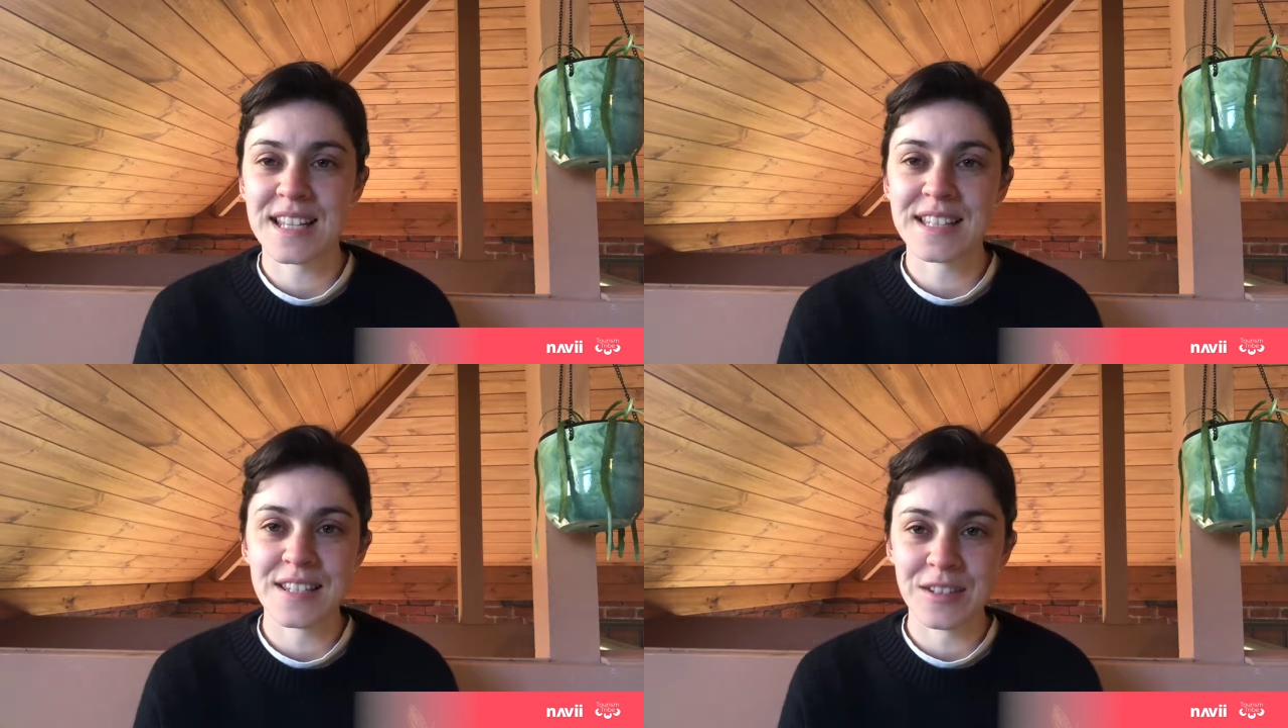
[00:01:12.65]

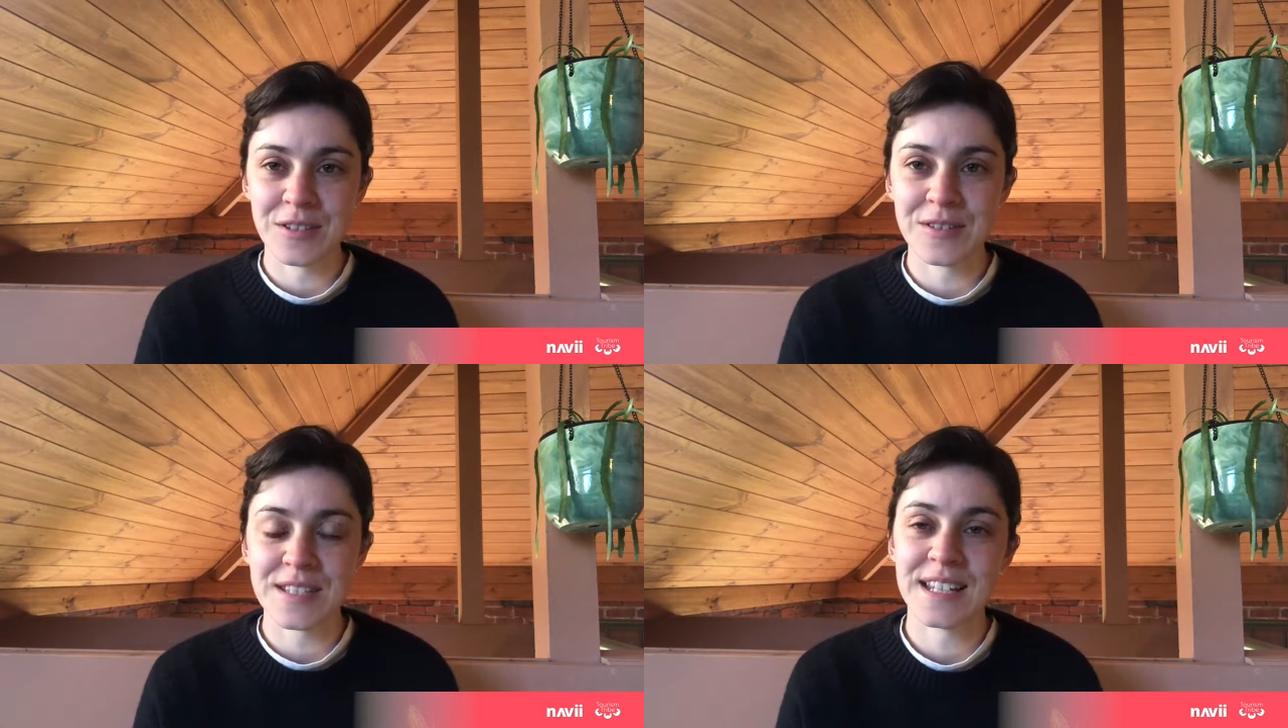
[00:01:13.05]
easy to
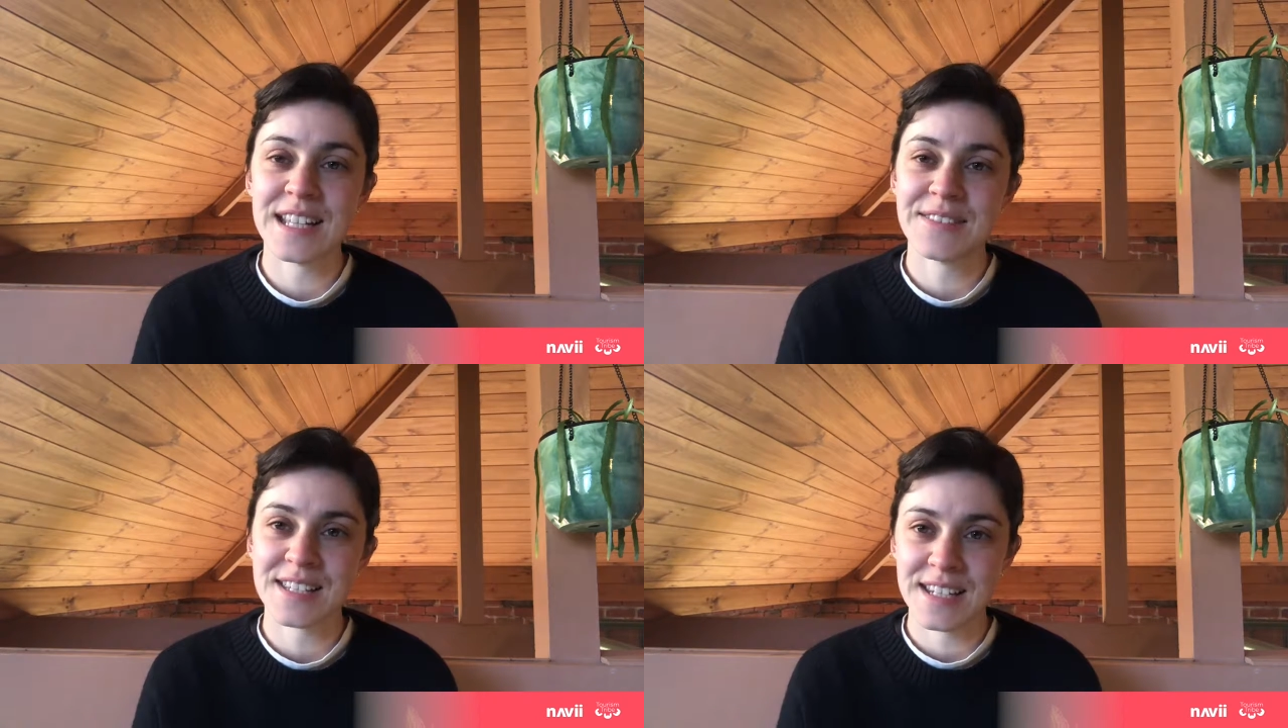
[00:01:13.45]
use and
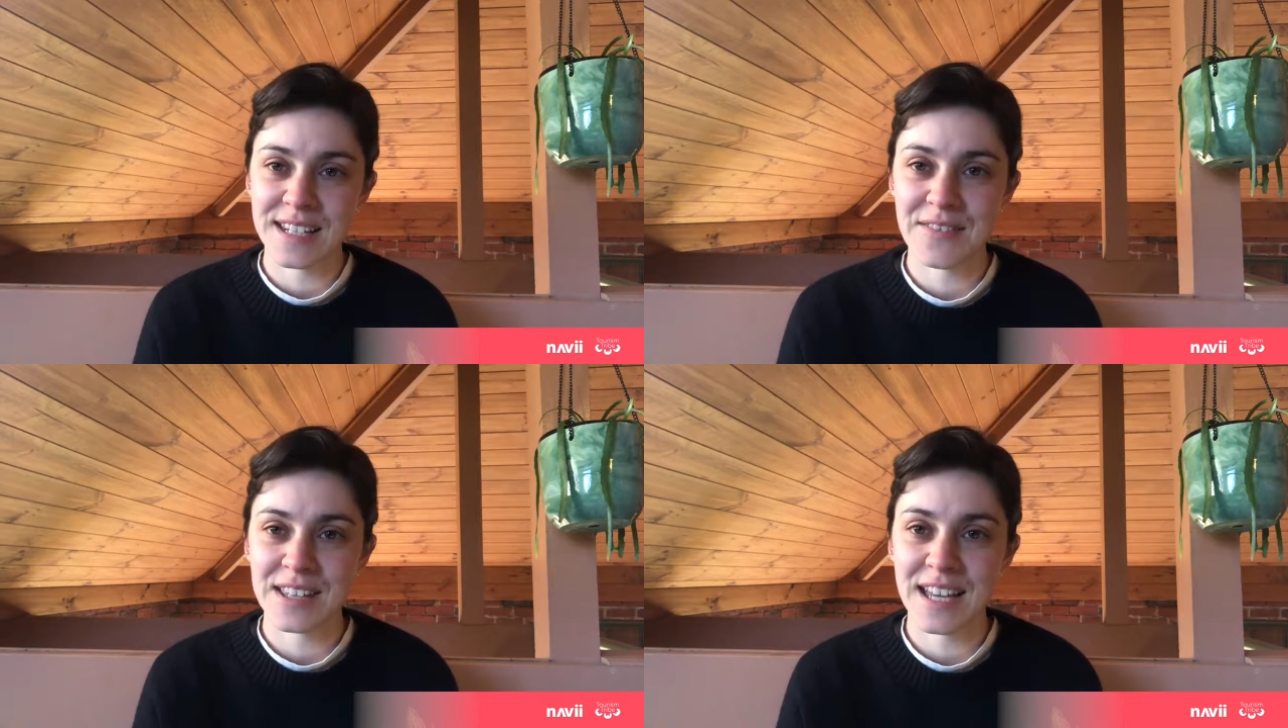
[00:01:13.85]
easy to
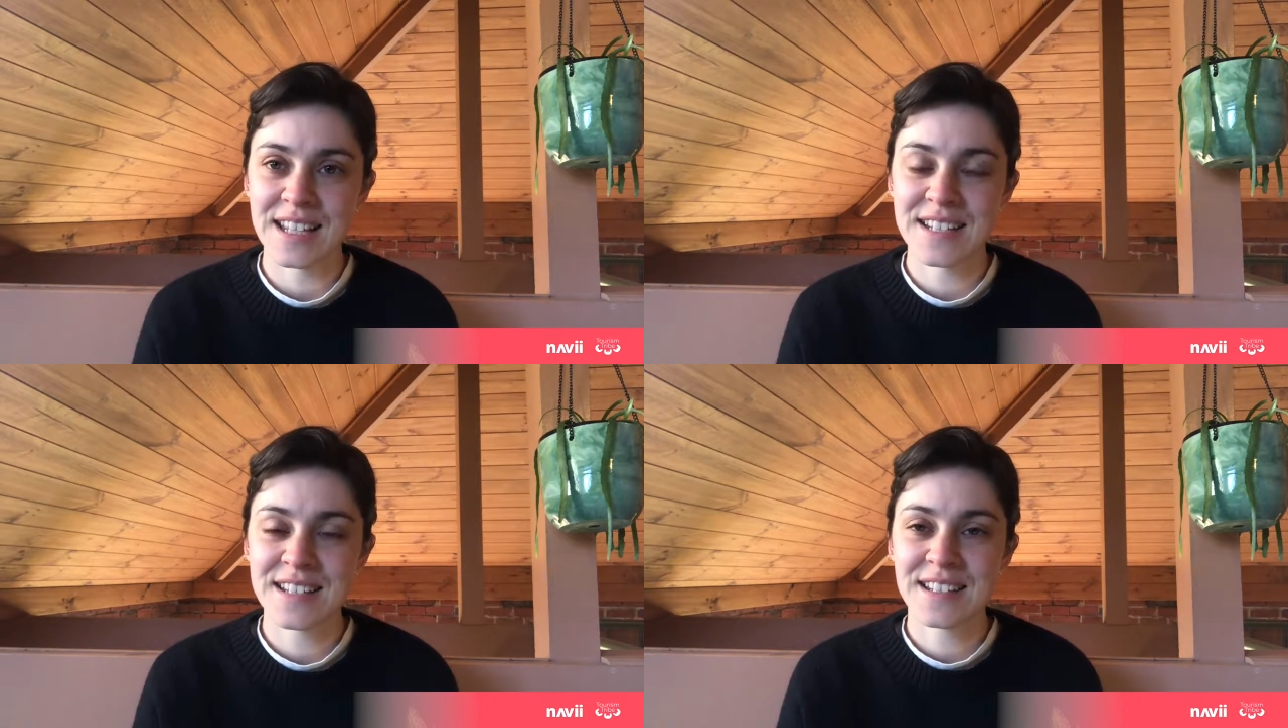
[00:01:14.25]

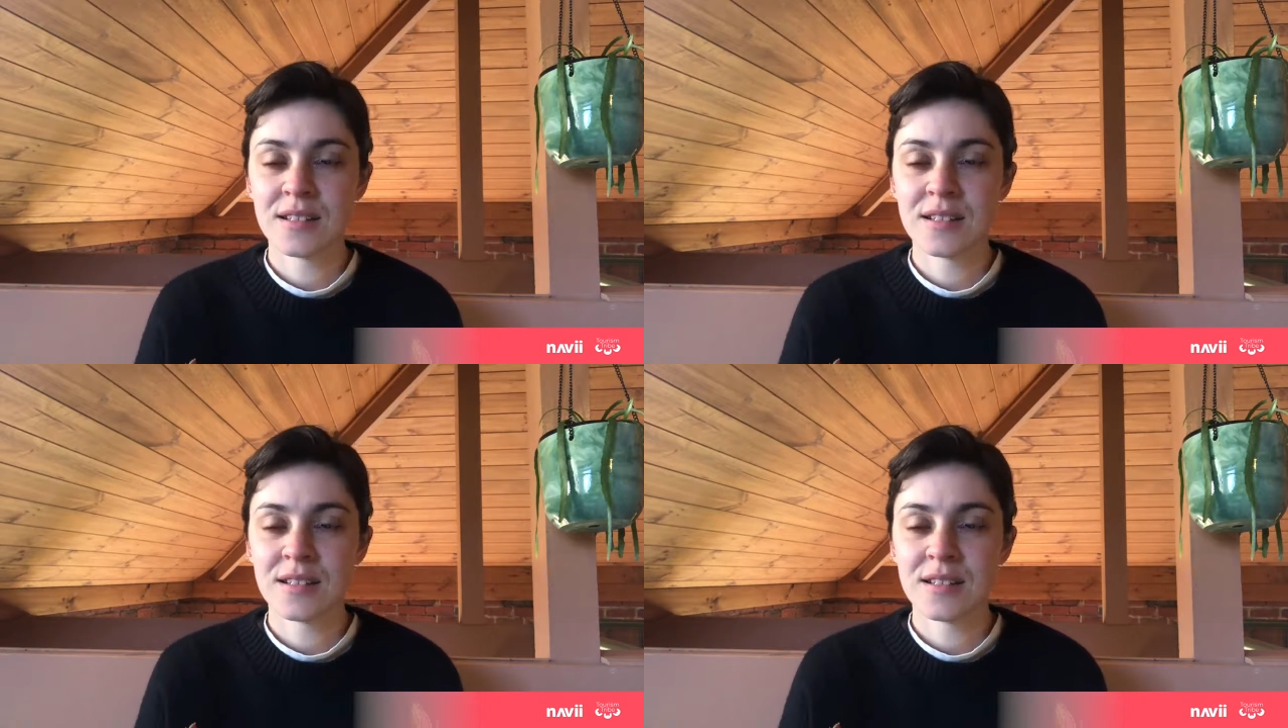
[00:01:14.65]
navigate